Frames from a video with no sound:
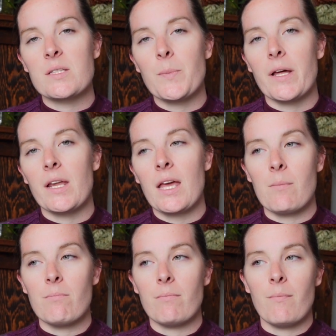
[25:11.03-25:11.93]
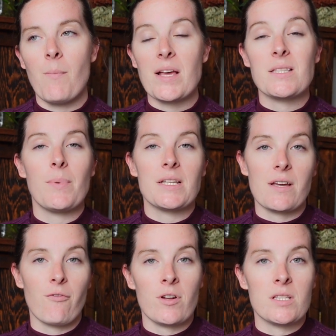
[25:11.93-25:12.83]
but it makes a big
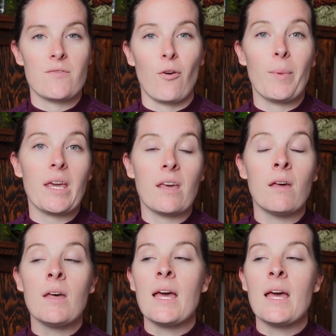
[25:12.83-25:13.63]
difference for me